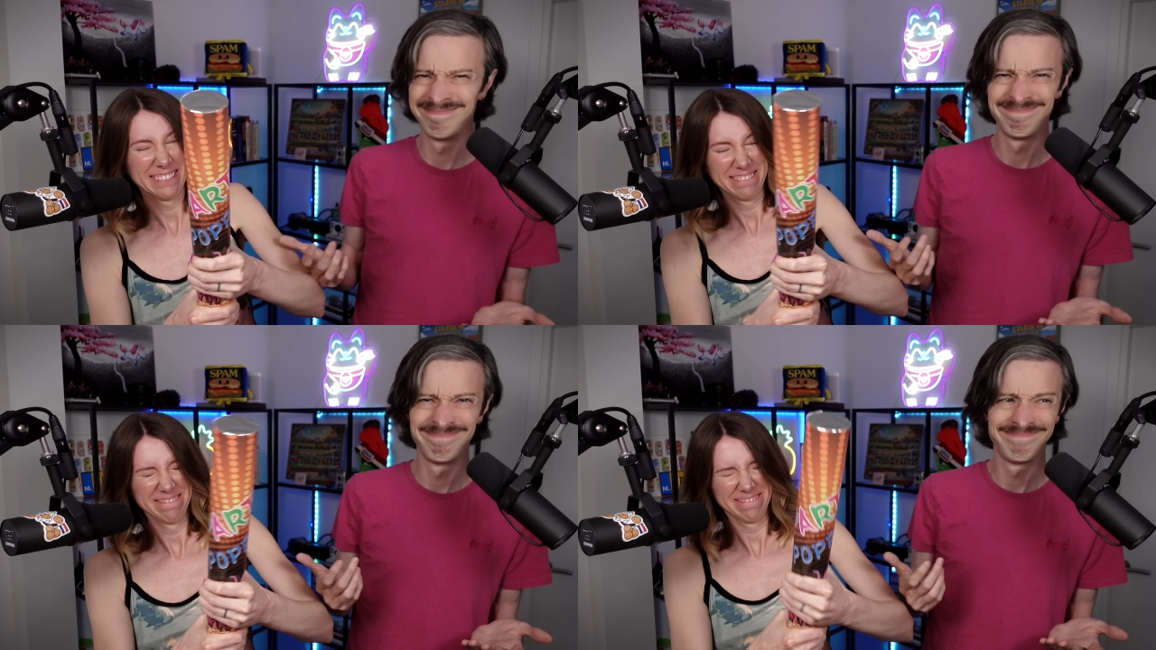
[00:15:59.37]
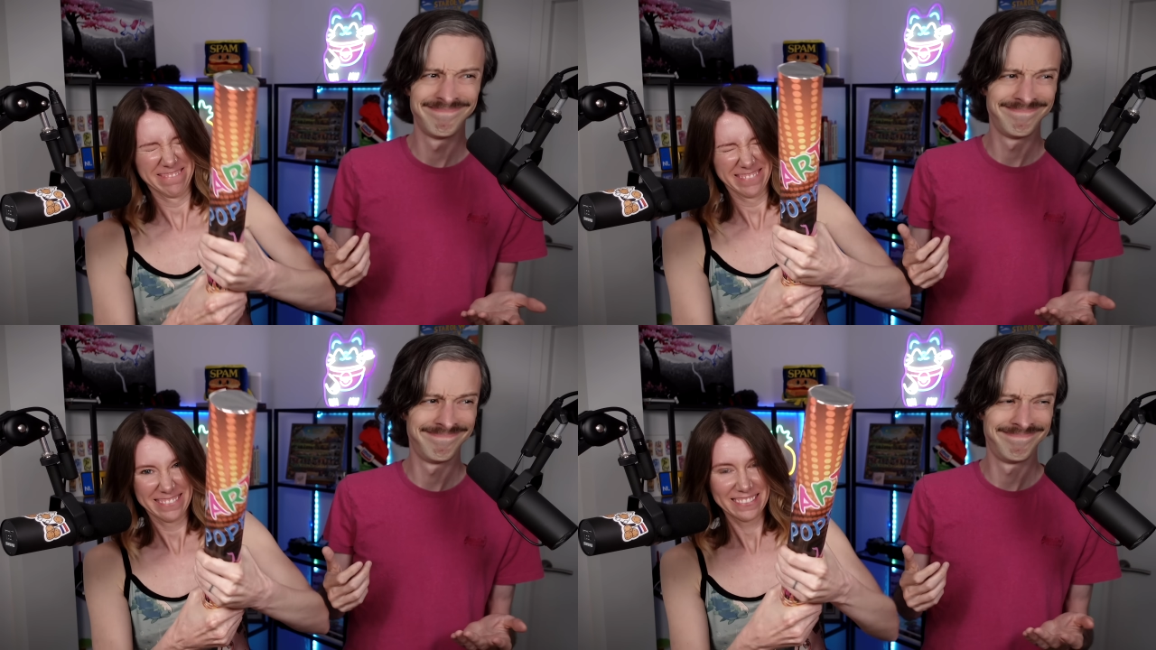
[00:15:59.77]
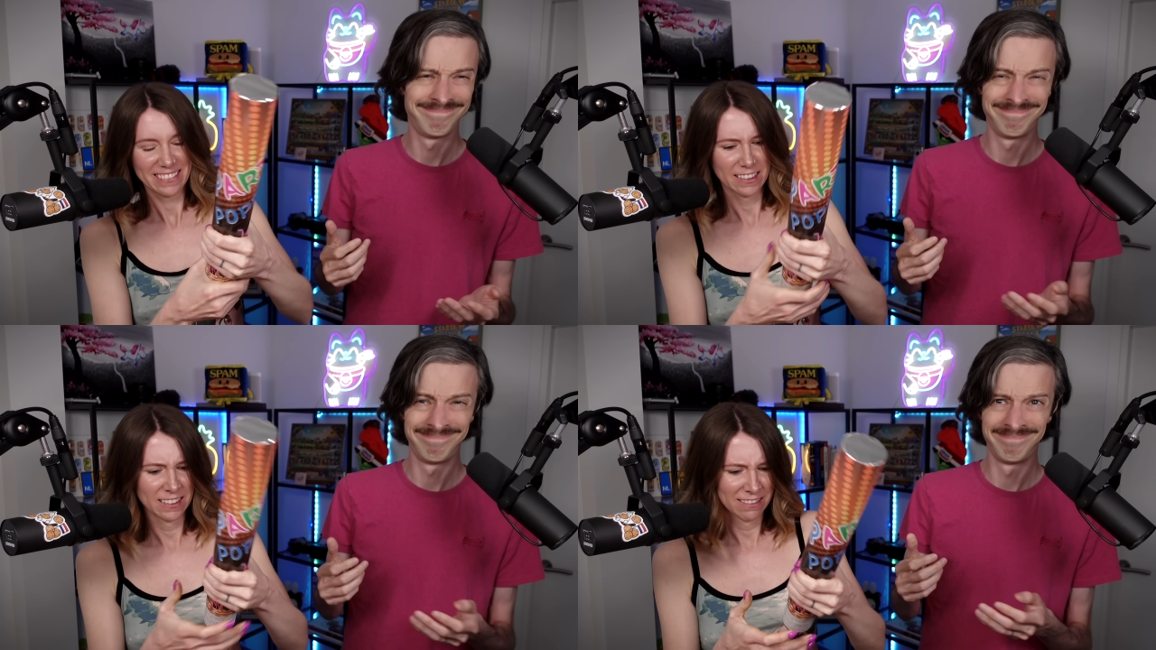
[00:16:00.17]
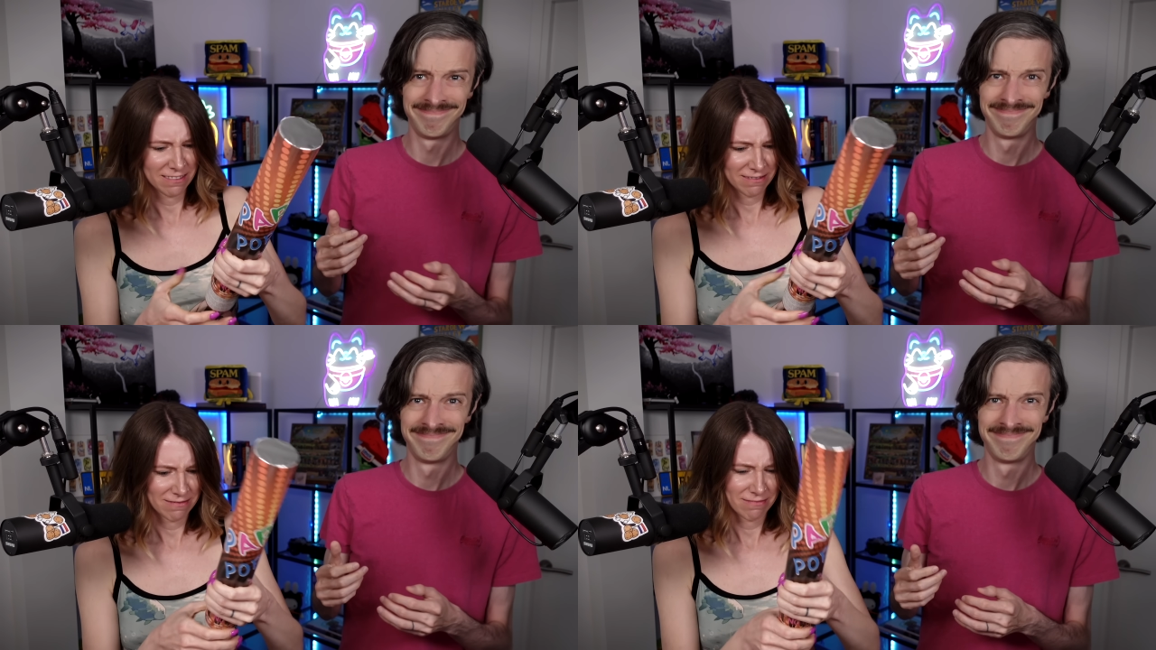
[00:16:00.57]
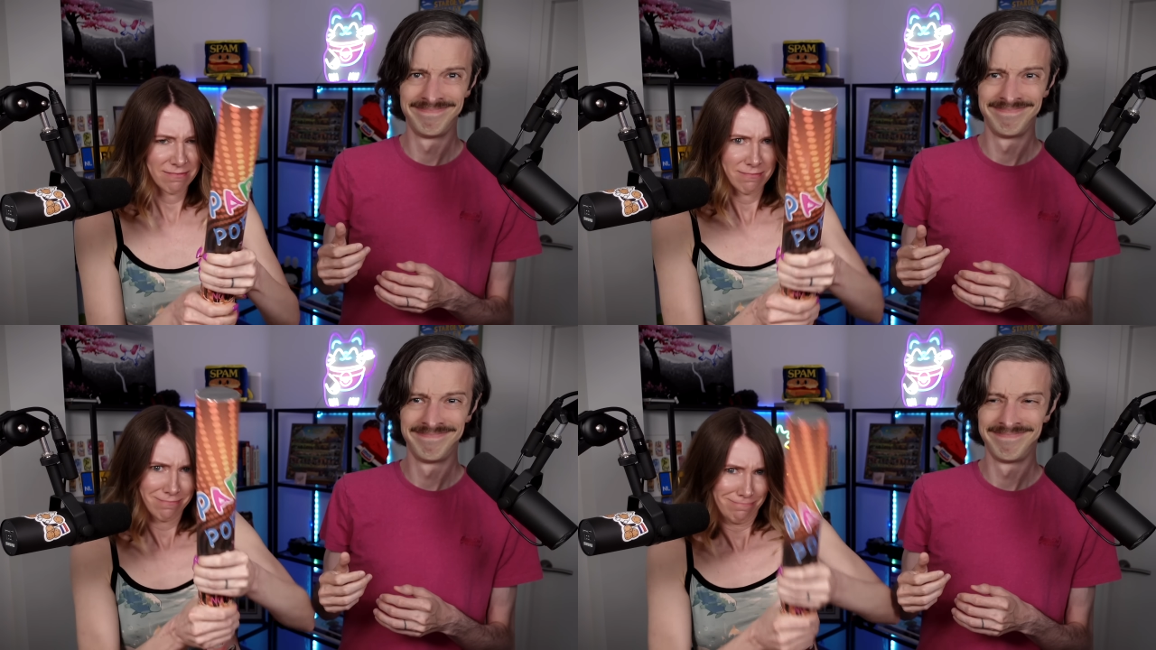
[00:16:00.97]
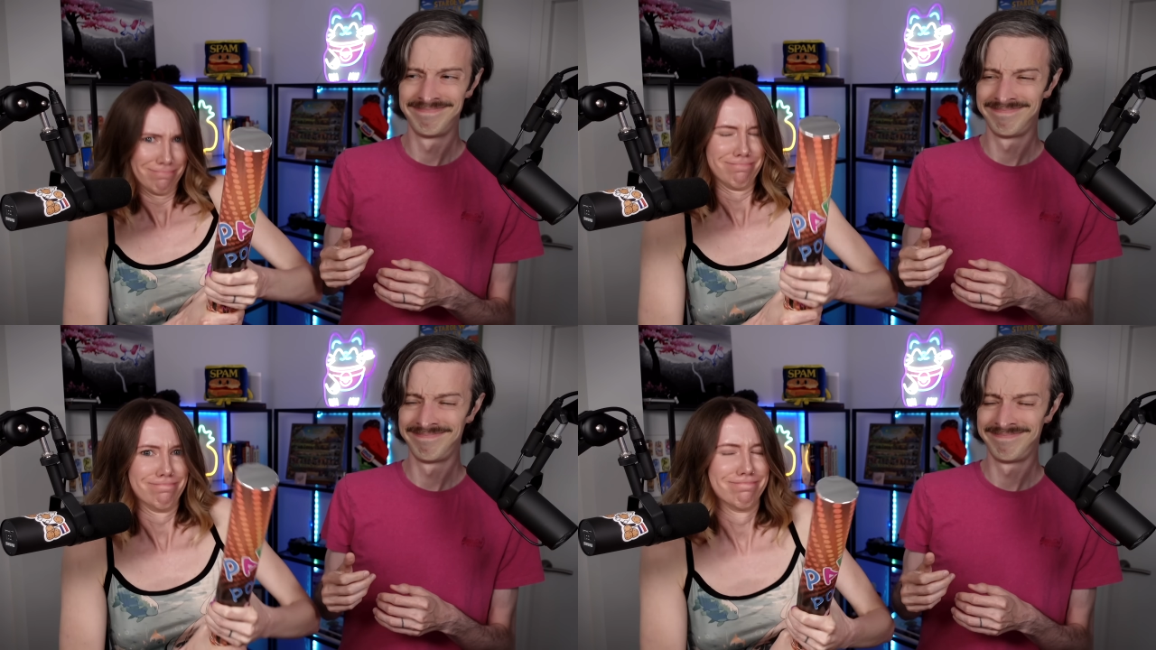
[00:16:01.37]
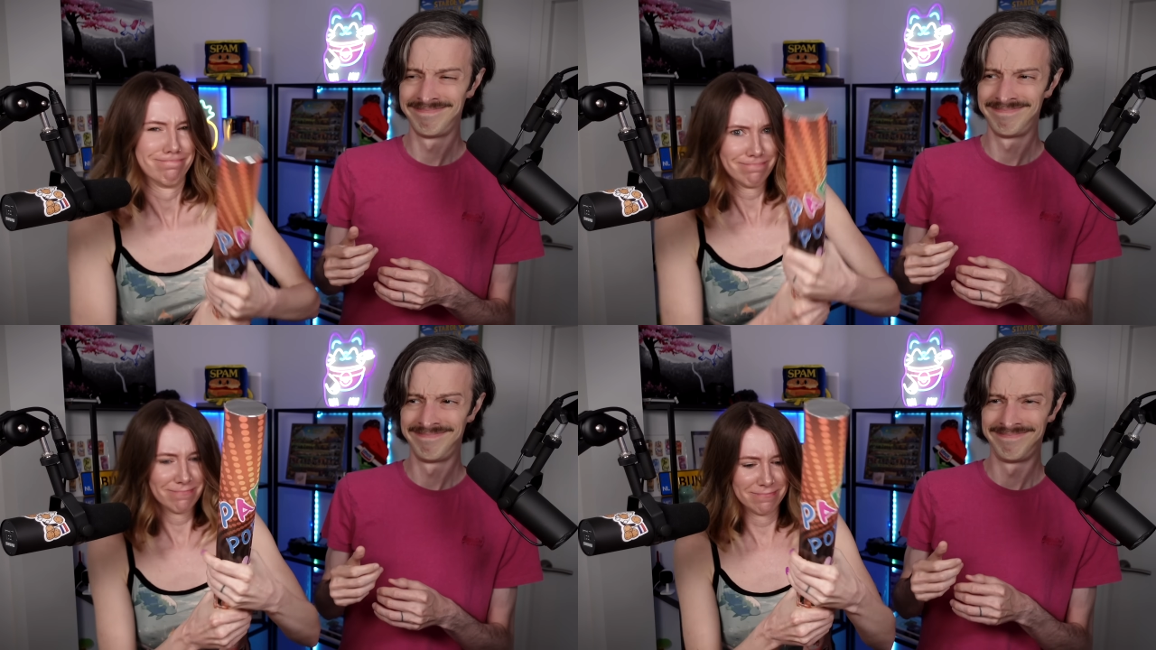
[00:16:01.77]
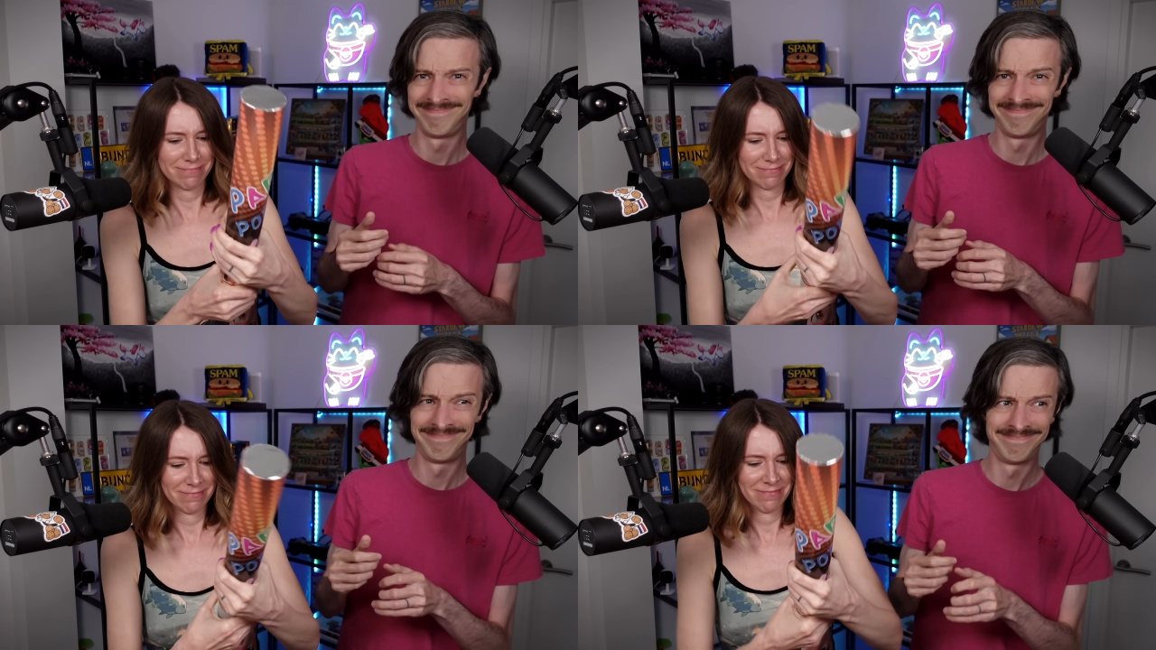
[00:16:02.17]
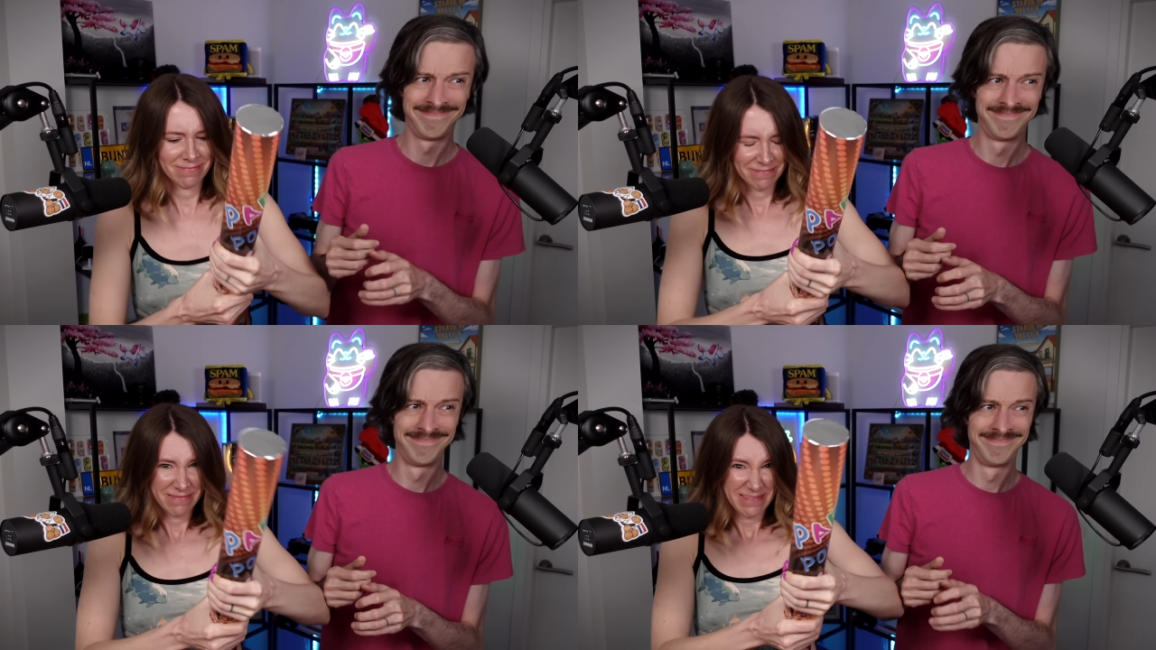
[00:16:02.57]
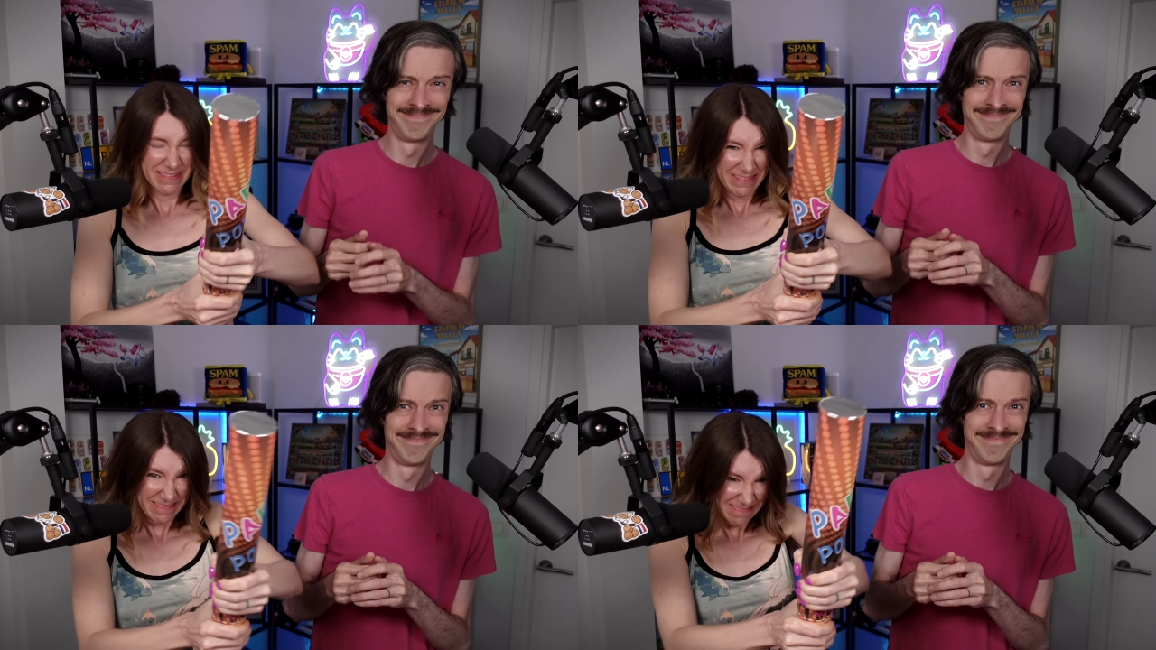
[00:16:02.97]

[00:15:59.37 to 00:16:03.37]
[no speech]